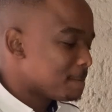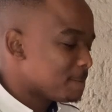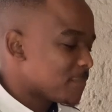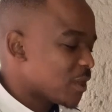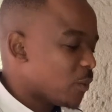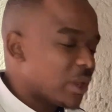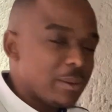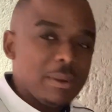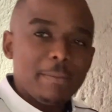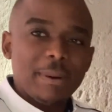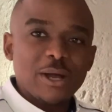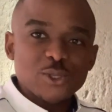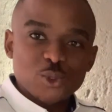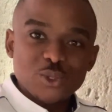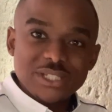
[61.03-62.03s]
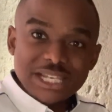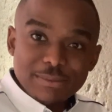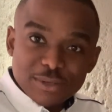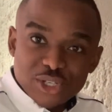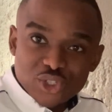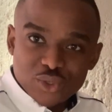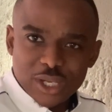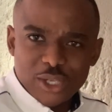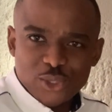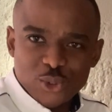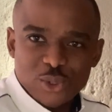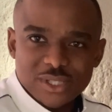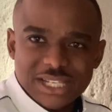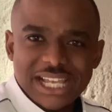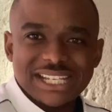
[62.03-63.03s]
what I'm about to demonstrate to you
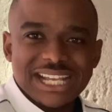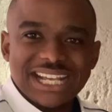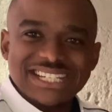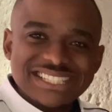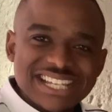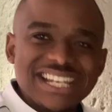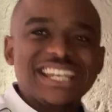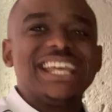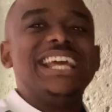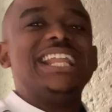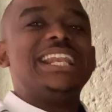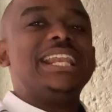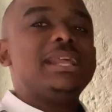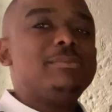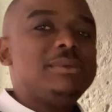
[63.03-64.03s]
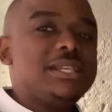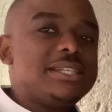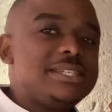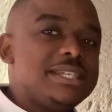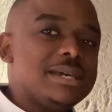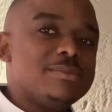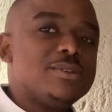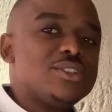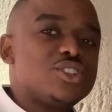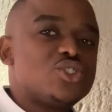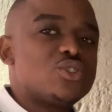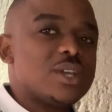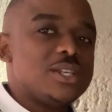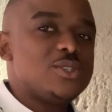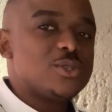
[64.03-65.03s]
is I decided, let me
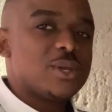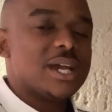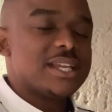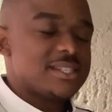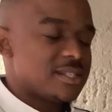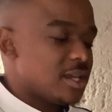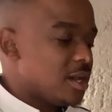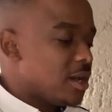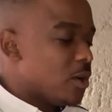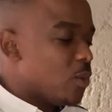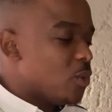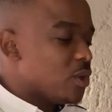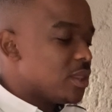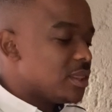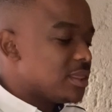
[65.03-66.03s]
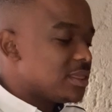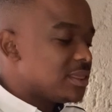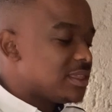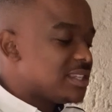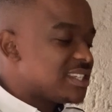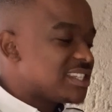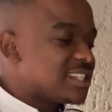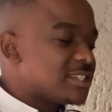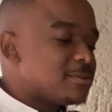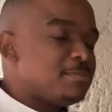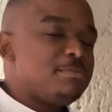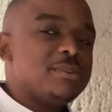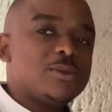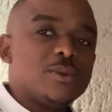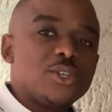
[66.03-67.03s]
demonstrate you guys the
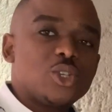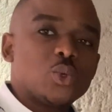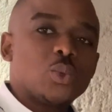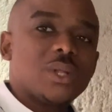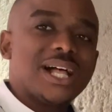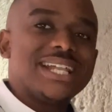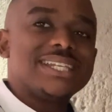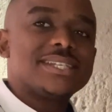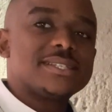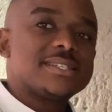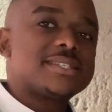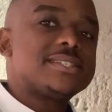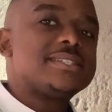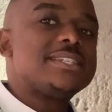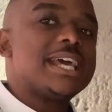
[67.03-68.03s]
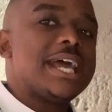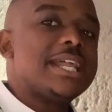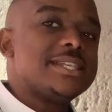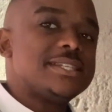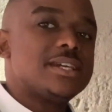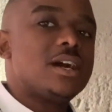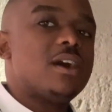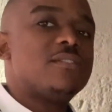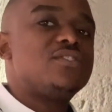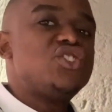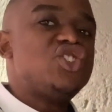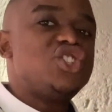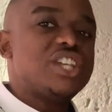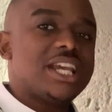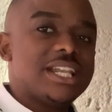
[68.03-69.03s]
spiritual understanding of
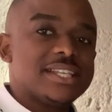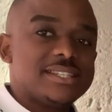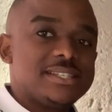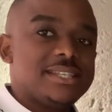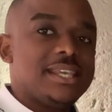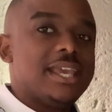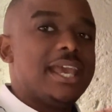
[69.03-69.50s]
jealousy,